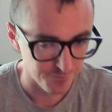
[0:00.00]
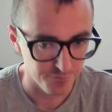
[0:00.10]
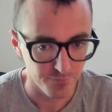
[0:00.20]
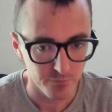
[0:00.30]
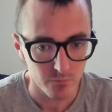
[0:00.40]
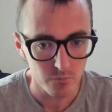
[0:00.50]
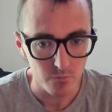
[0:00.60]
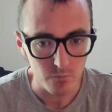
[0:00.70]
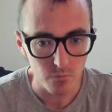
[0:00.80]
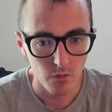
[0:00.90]

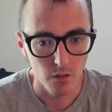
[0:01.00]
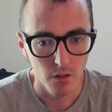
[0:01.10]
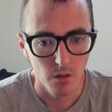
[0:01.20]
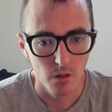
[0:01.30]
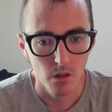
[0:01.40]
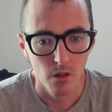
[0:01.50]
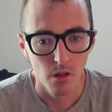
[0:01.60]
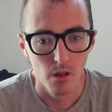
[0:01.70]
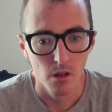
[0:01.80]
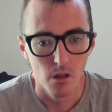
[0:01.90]

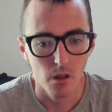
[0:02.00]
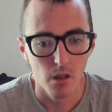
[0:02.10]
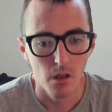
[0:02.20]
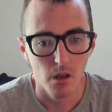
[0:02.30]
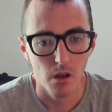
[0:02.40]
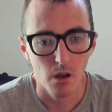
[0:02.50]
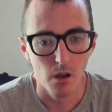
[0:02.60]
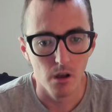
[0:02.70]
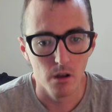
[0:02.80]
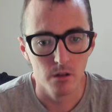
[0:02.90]

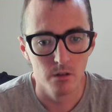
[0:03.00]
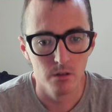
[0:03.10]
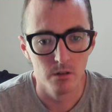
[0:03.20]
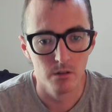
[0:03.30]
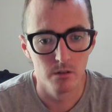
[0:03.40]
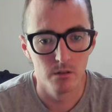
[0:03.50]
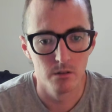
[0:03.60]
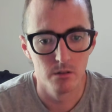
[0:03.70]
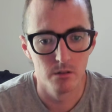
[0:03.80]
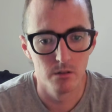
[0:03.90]

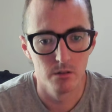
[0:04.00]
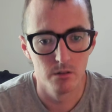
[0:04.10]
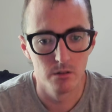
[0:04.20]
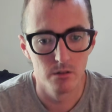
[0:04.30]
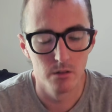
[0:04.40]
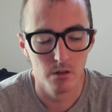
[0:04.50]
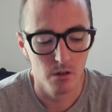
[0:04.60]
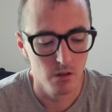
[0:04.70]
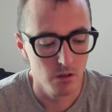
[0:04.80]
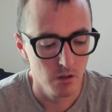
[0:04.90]

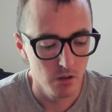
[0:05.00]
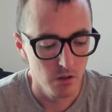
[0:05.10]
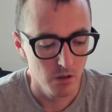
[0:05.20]
[no speech]